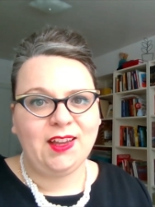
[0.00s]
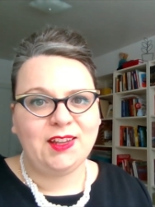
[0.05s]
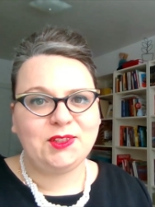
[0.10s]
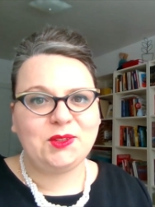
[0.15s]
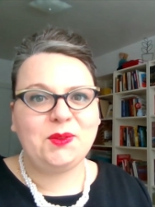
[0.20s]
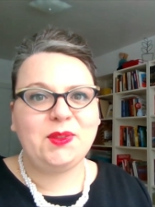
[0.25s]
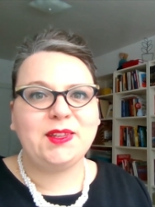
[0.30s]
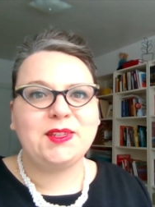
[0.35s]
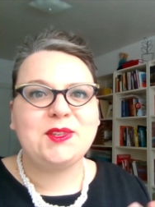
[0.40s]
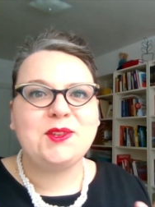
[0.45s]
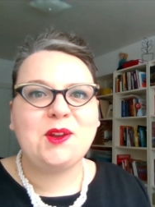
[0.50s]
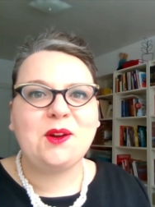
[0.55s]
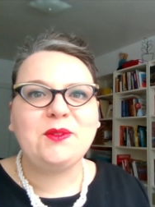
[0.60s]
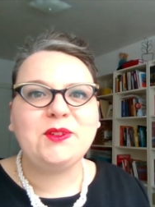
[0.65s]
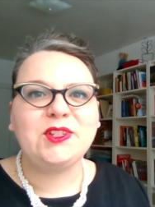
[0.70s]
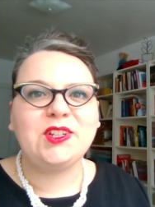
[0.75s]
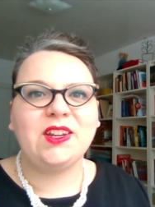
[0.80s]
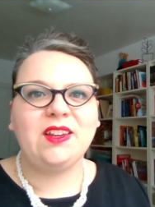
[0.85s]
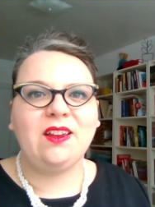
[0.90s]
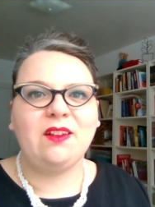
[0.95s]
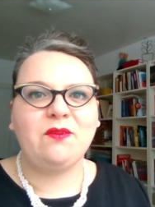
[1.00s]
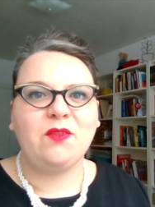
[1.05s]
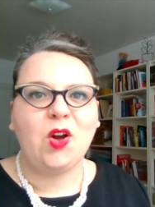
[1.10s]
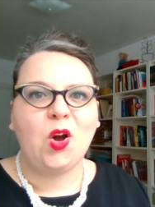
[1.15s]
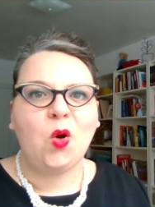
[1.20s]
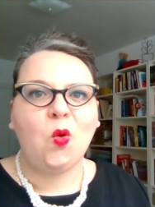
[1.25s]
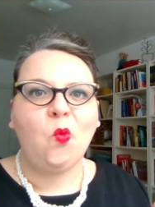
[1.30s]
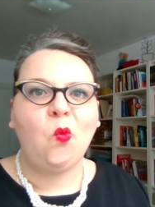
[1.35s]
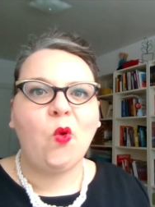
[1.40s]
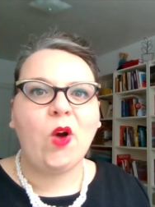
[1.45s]
So this notion of
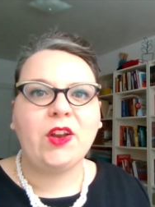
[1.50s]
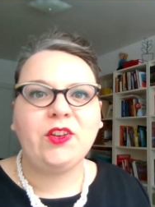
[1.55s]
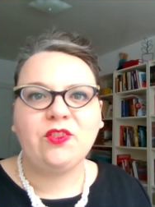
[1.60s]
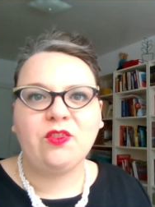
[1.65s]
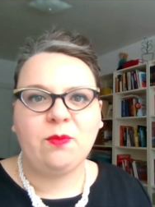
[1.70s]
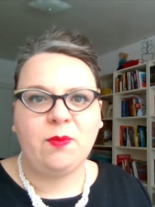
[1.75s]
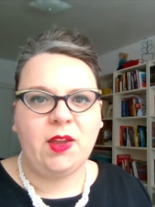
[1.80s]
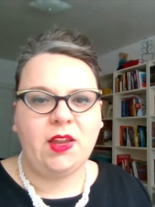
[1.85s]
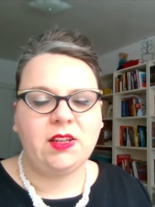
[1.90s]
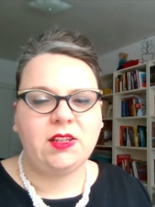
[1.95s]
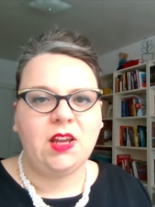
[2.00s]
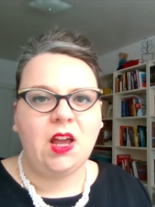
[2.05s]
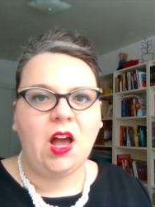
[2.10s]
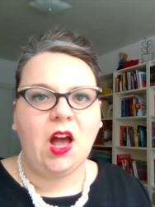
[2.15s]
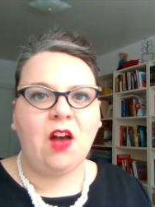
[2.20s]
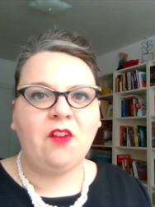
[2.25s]
wonderment,